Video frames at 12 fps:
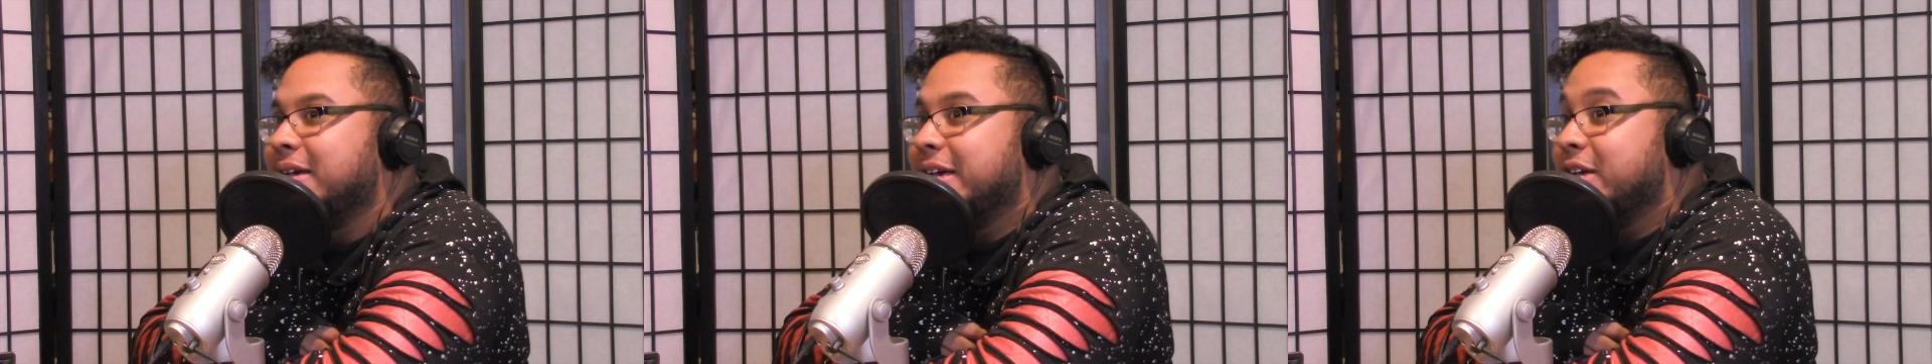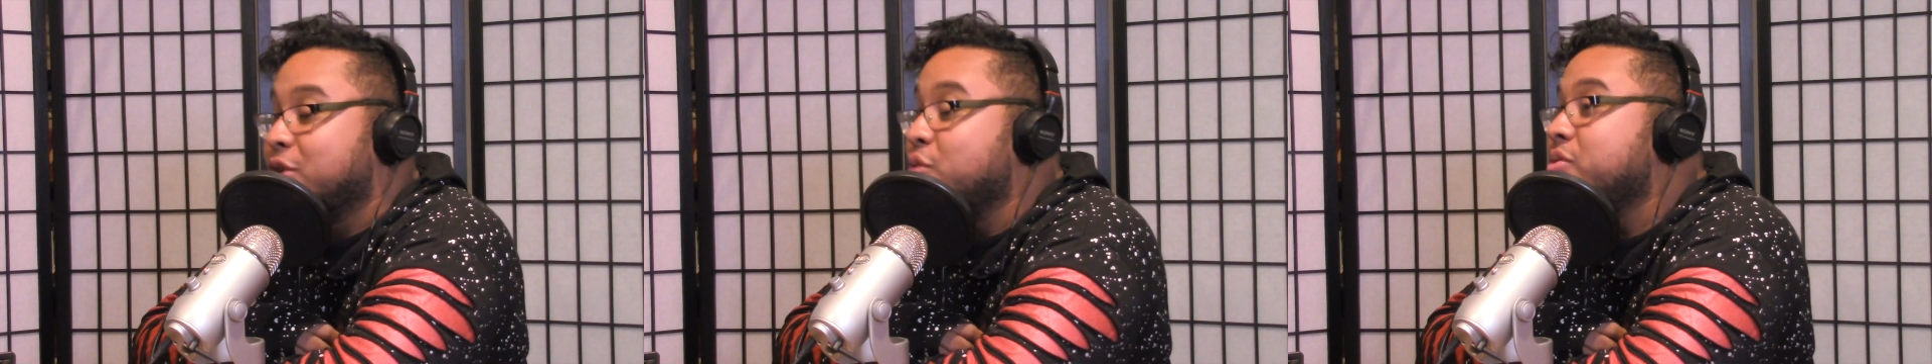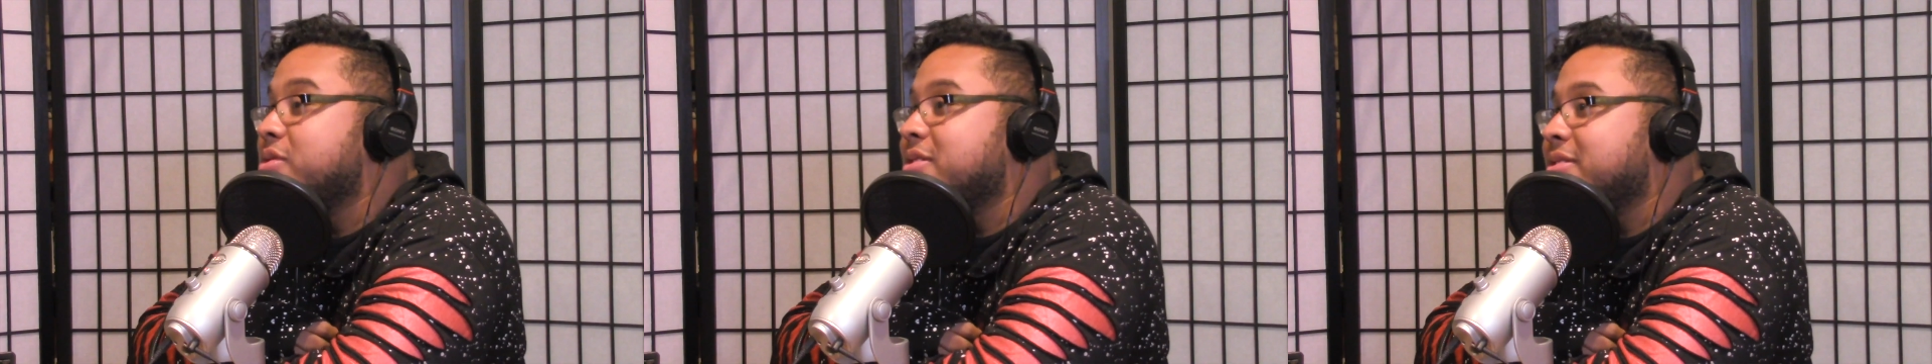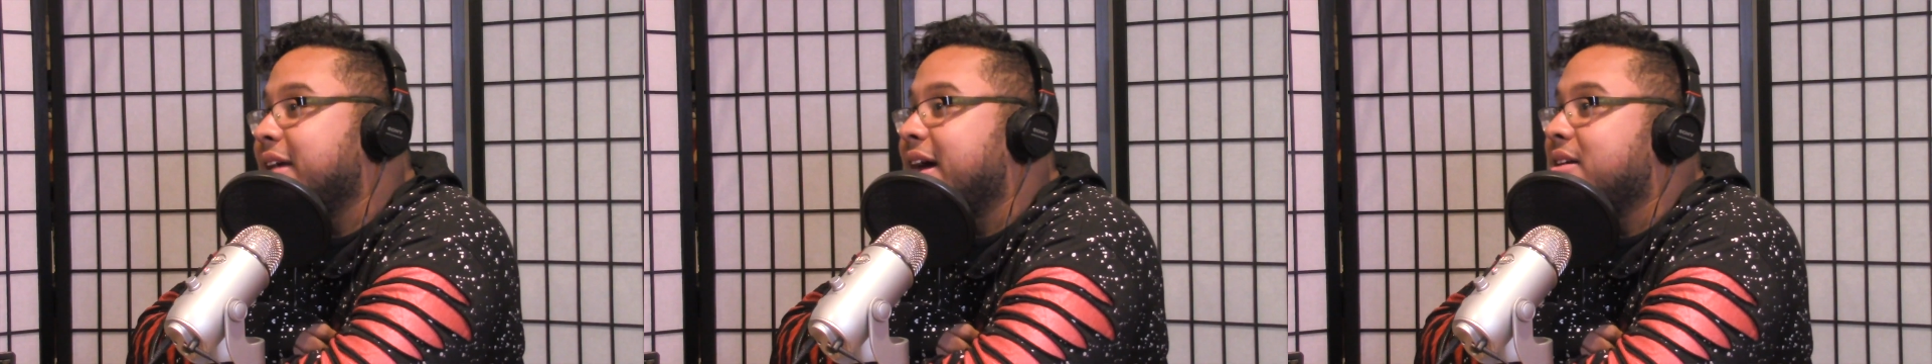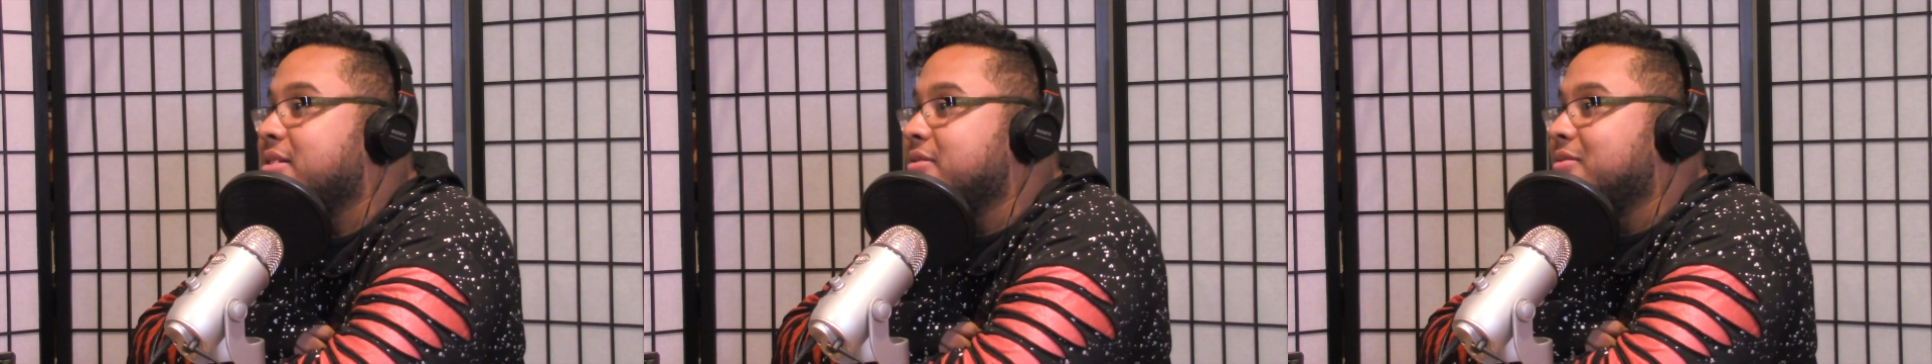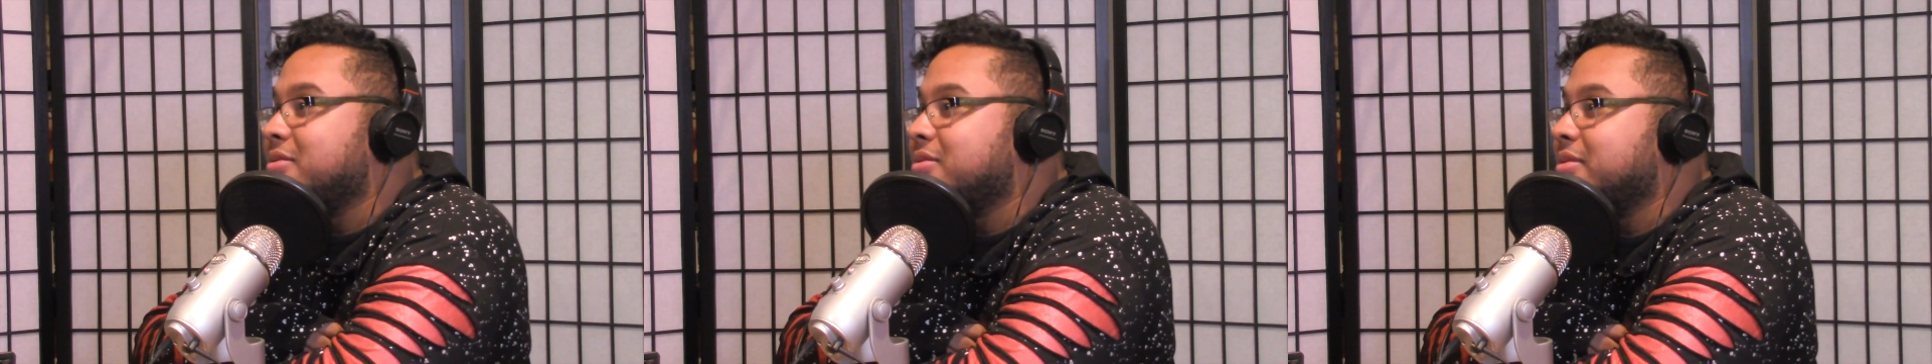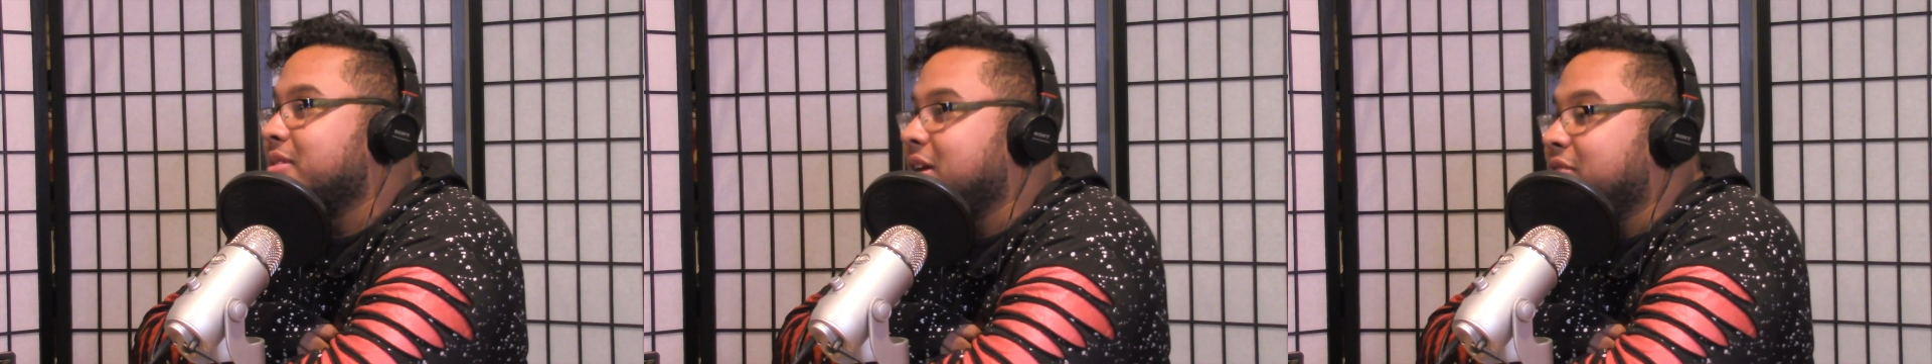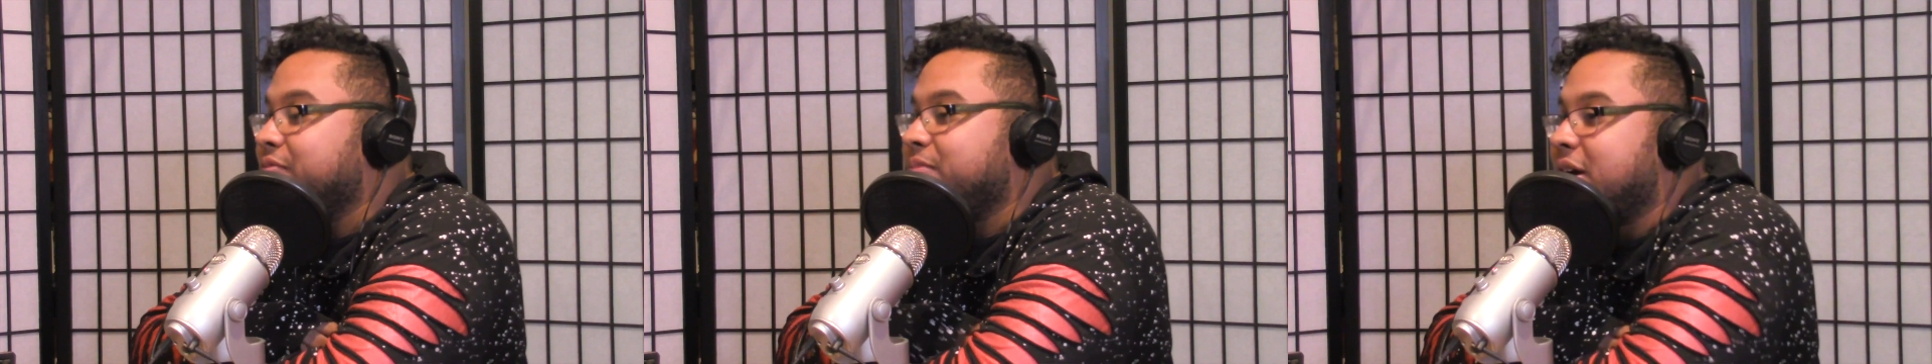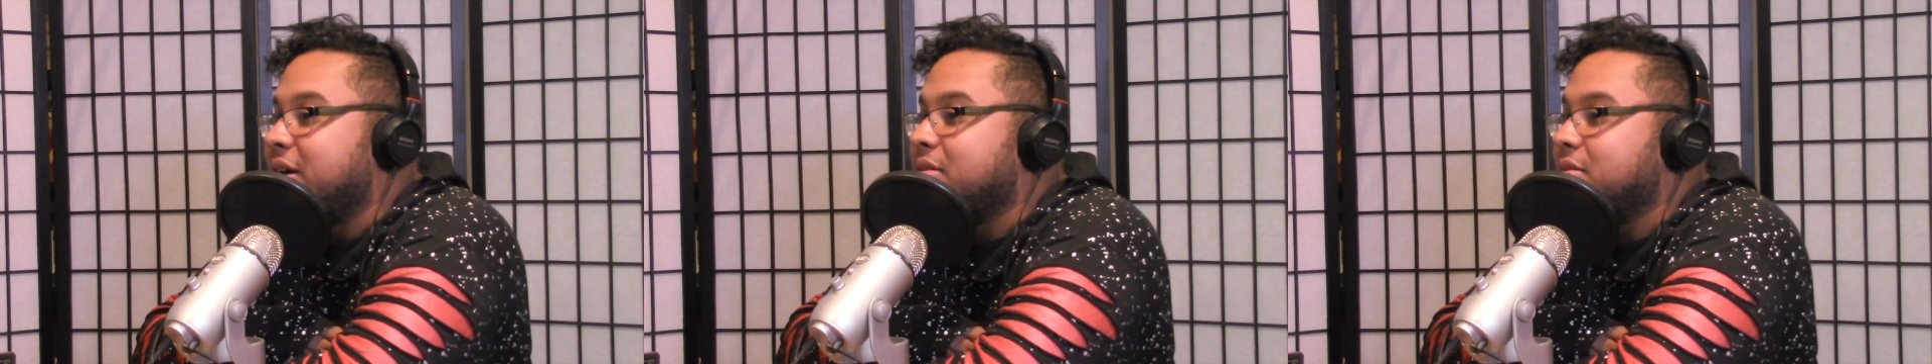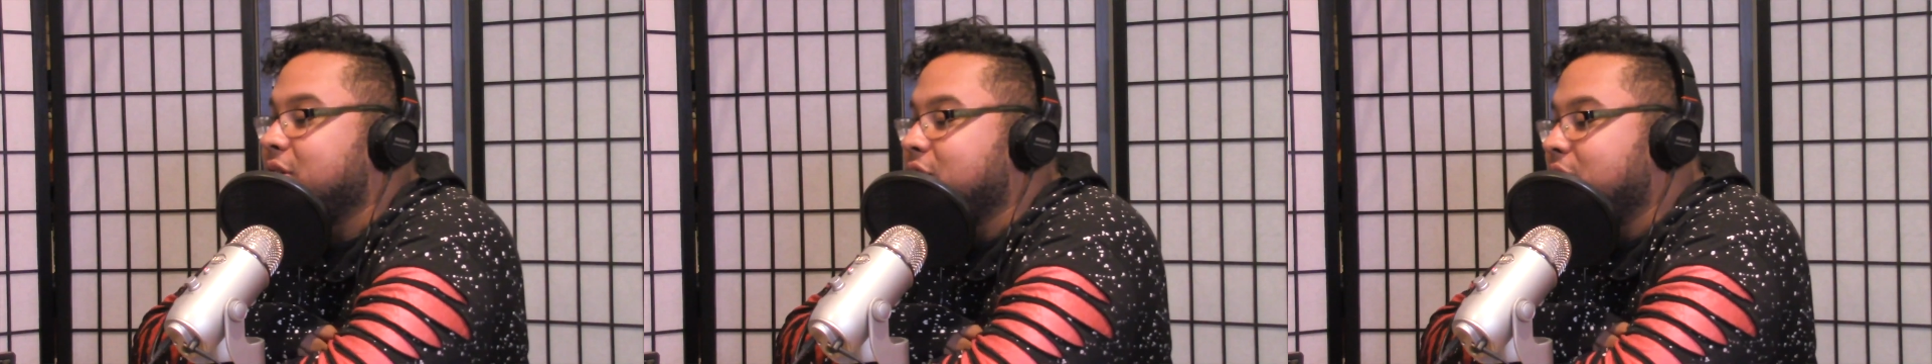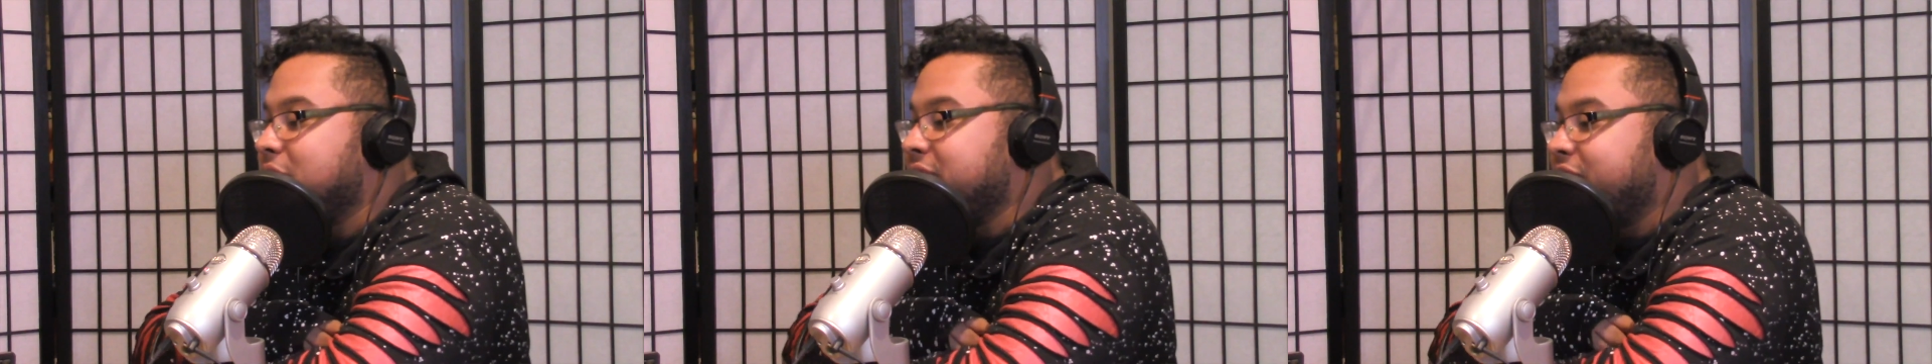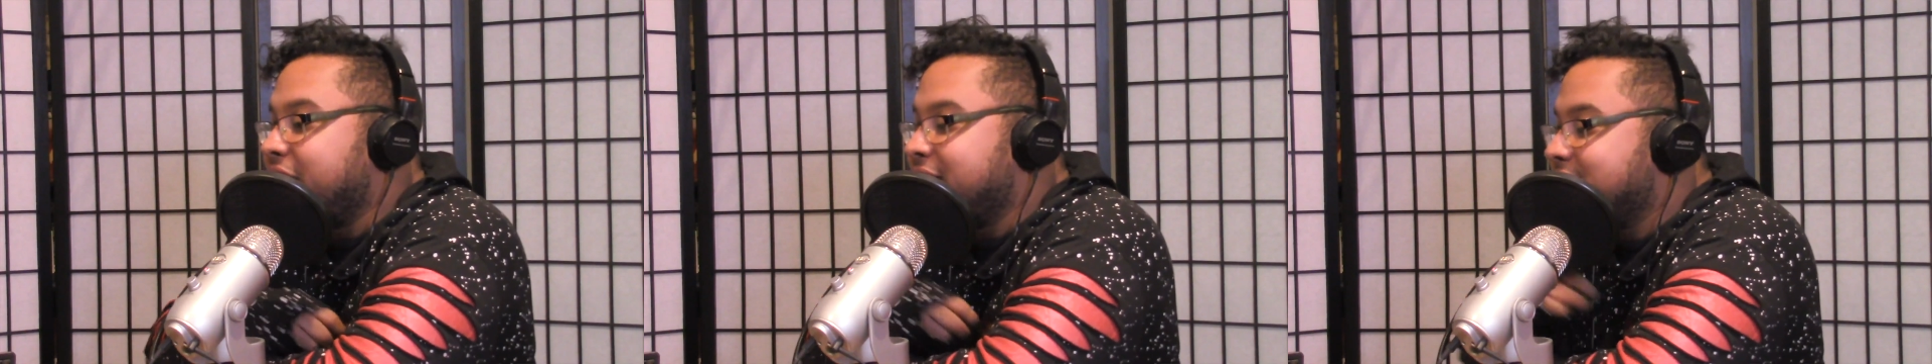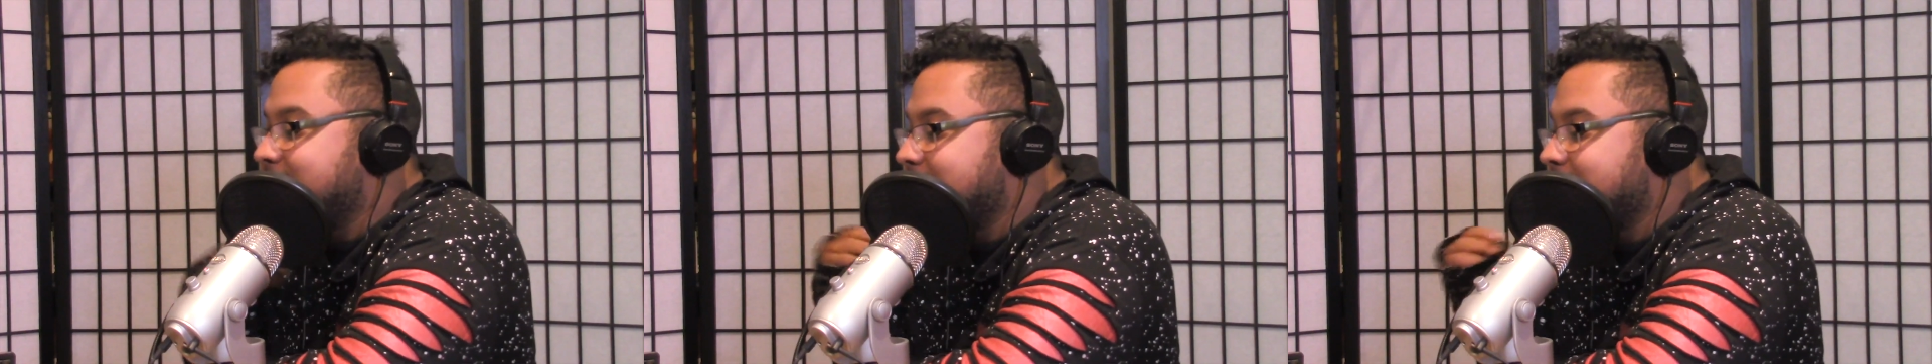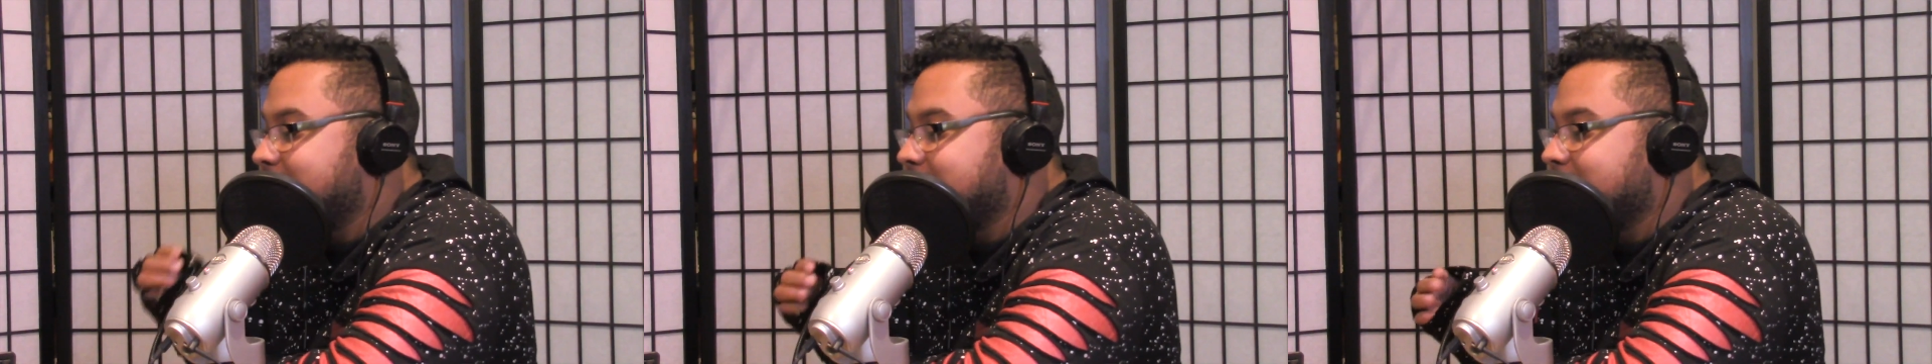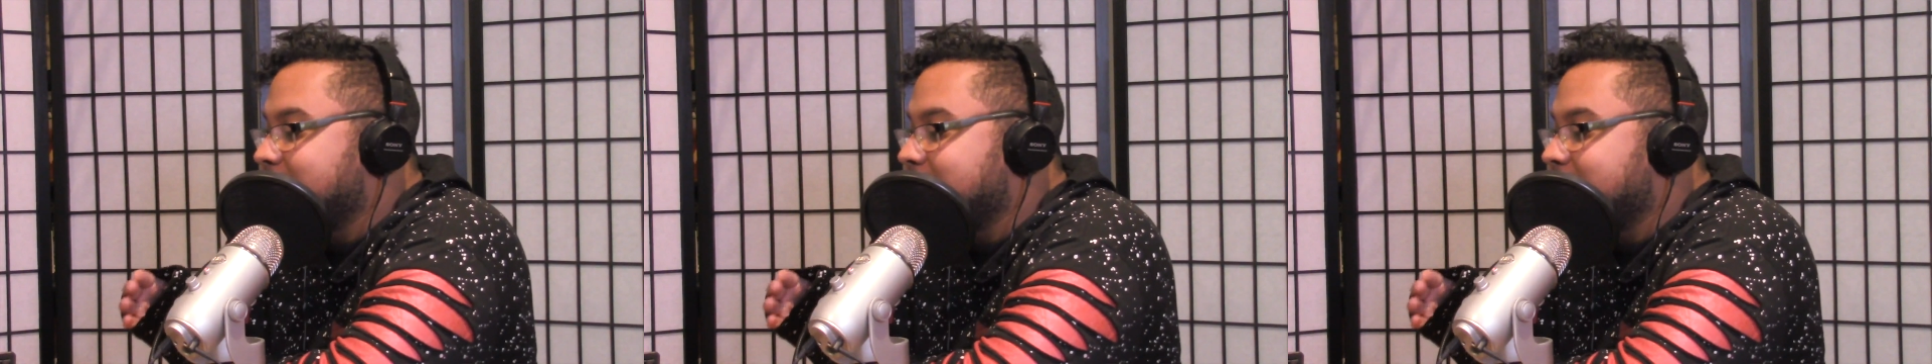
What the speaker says: he uses that like and invites